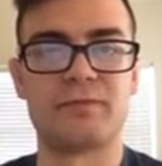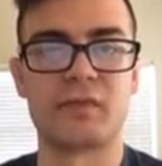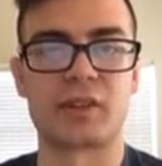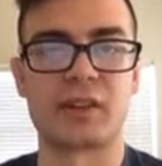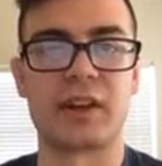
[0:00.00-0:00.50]

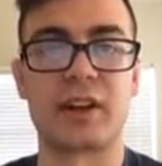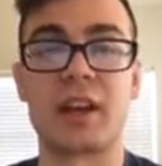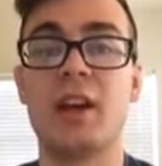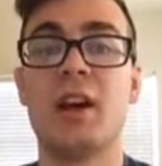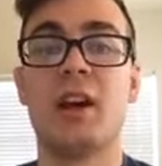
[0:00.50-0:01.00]

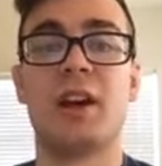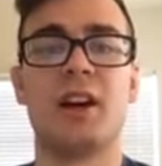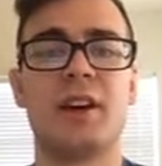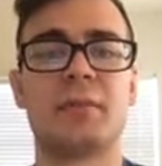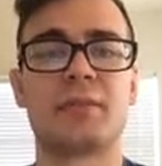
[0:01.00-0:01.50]
clarity.
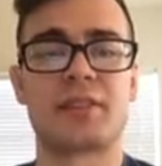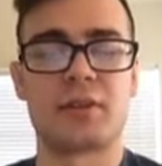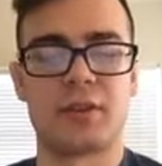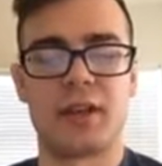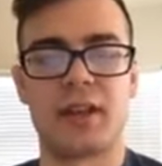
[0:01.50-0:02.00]
Let's
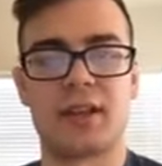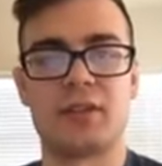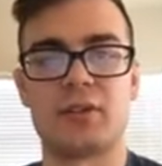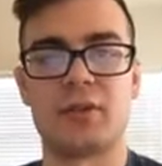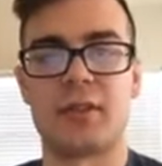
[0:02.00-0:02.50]
go ahead
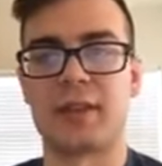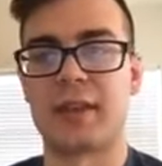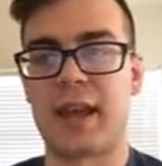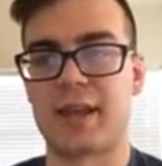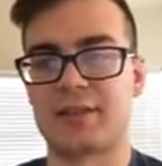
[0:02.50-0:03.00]
and do
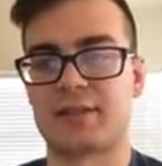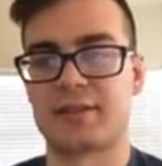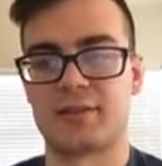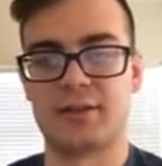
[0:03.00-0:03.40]
that.